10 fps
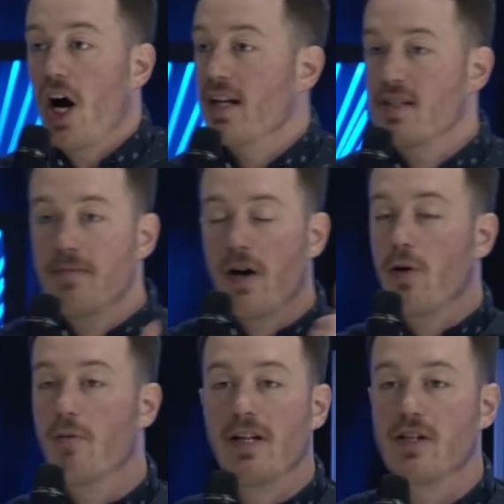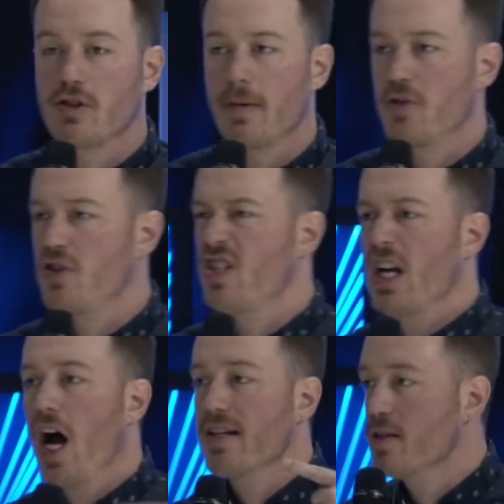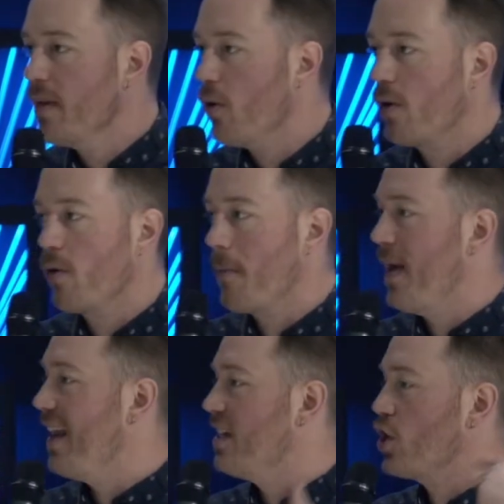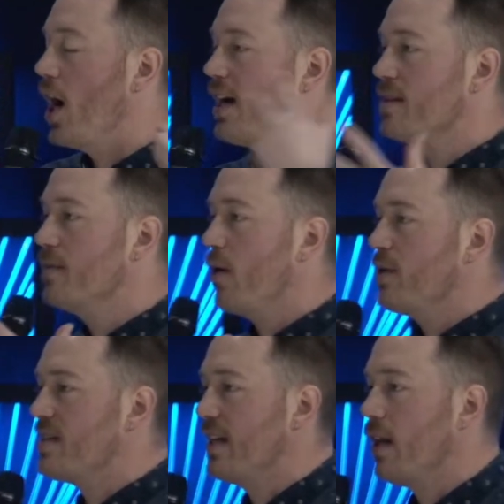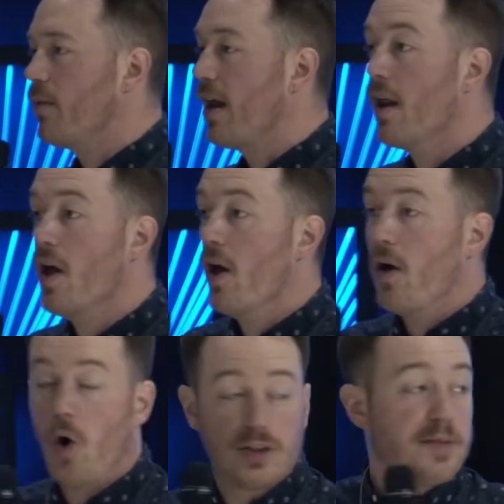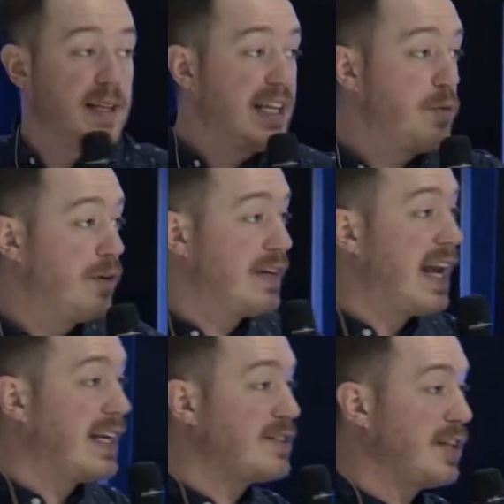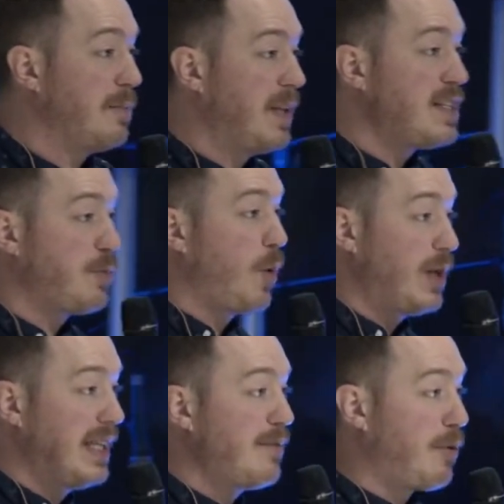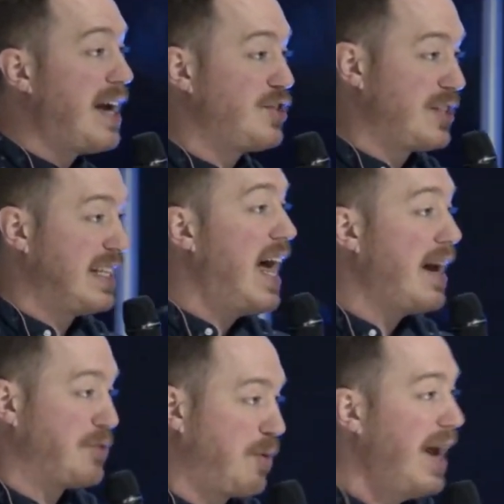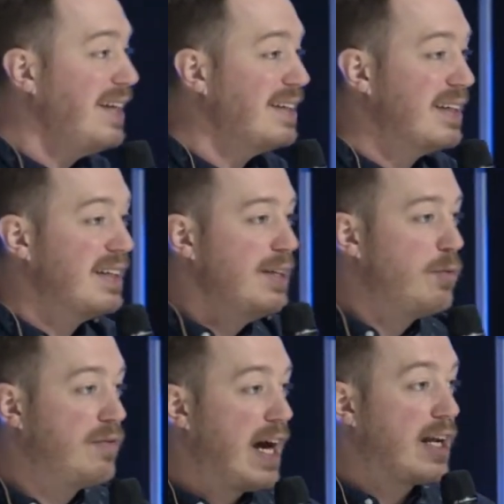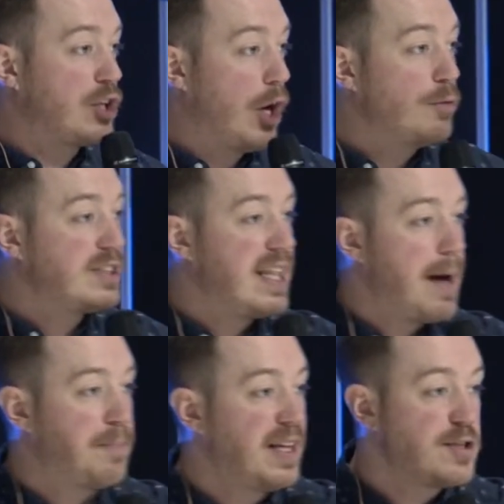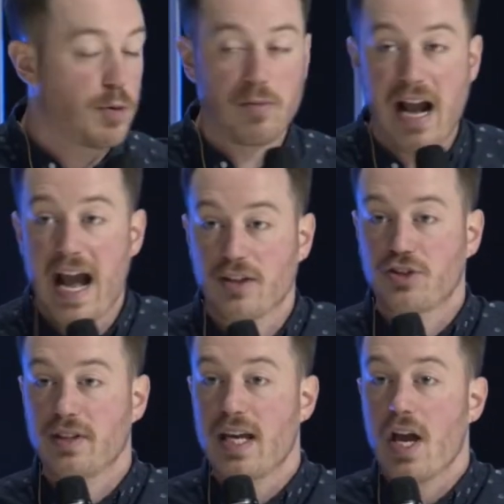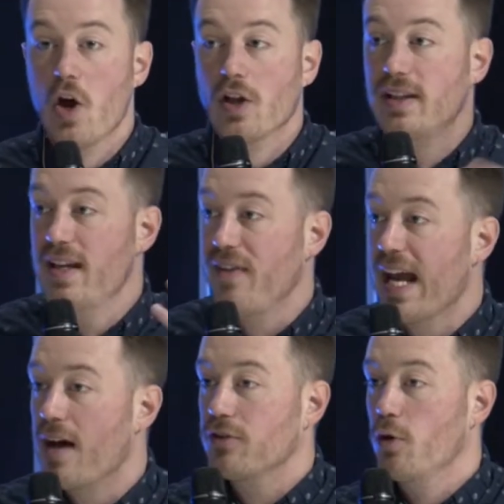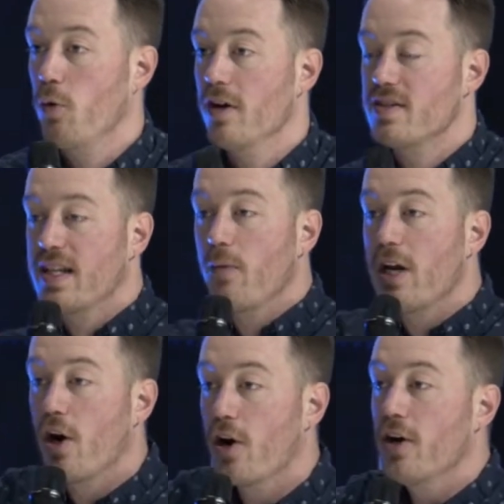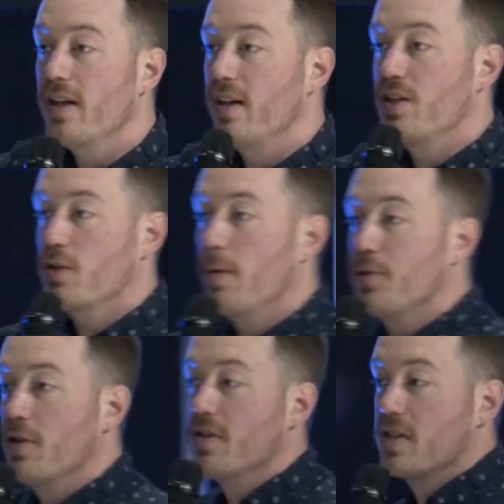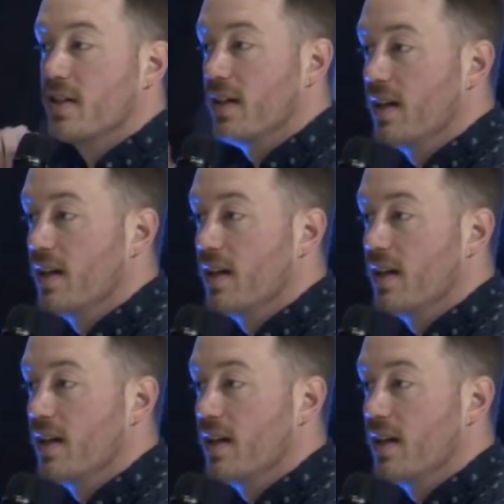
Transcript: awesome that we read the scriptures. It's awesome that we repent. It's awesome that we celebrate. Ultimately, we've got to get to the place where we live righteous lives, right? We've got to go to that place where we're actually living out the words that we heard in the scriptures.